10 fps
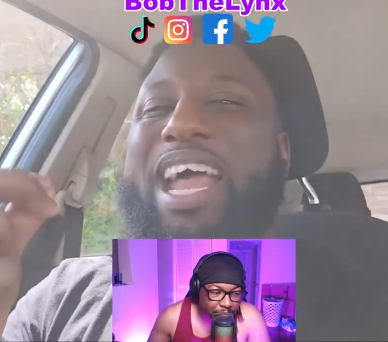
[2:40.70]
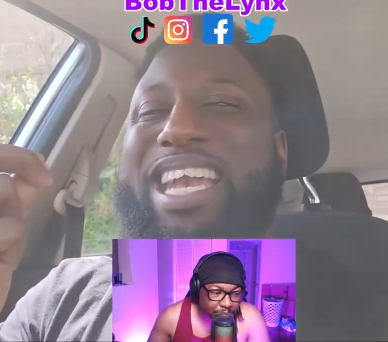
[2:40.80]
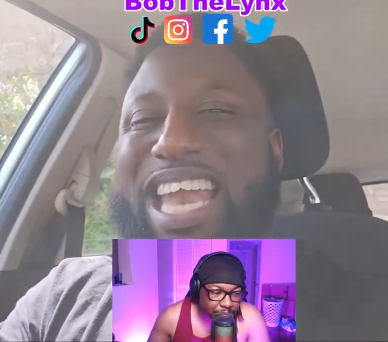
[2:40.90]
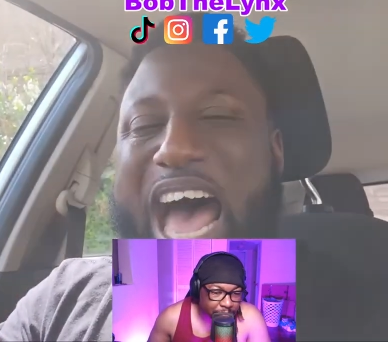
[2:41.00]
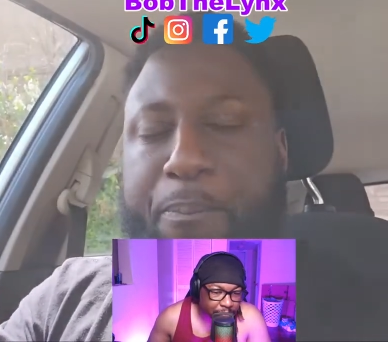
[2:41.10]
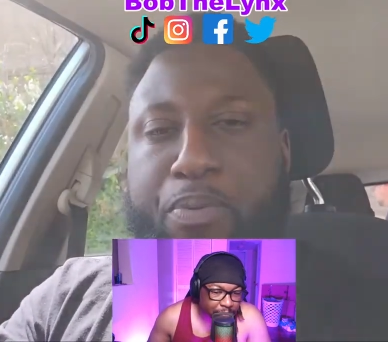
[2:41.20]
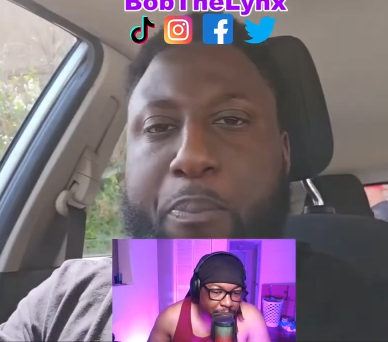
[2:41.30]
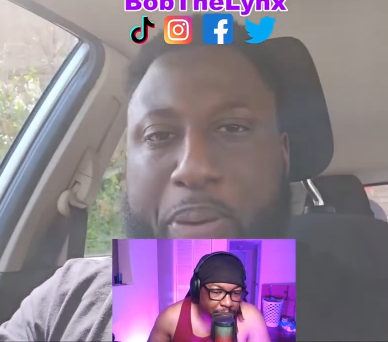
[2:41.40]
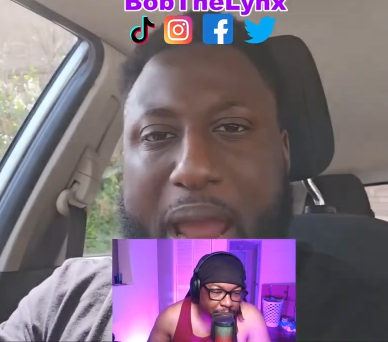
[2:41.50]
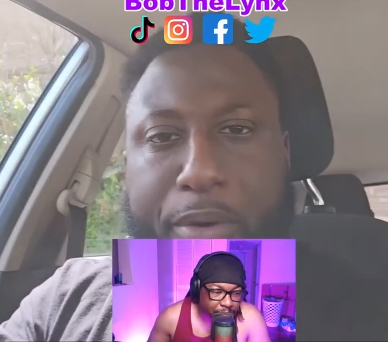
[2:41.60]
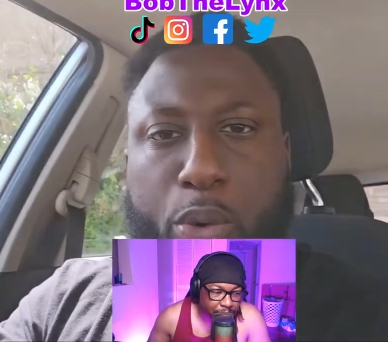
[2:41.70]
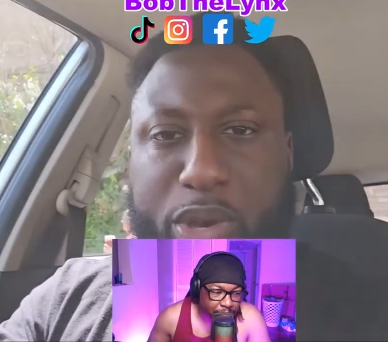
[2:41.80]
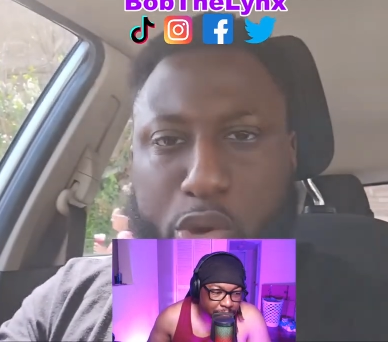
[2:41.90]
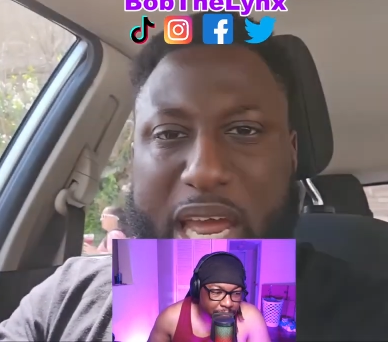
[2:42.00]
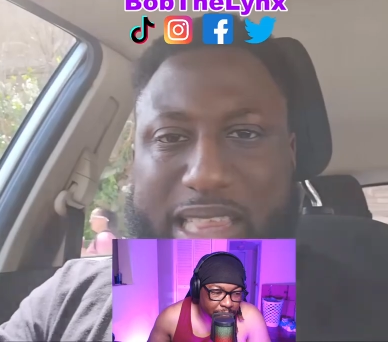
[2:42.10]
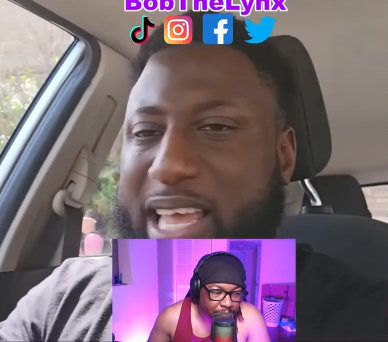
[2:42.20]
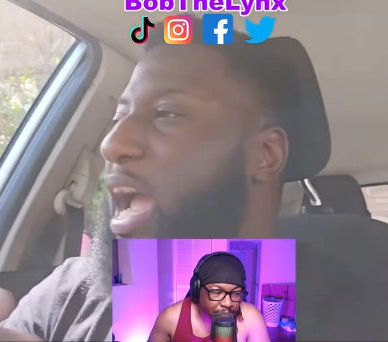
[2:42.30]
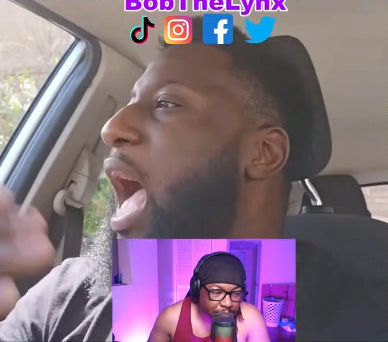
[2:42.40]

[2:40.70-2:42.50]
Speaker 1: and not preparing when you get there?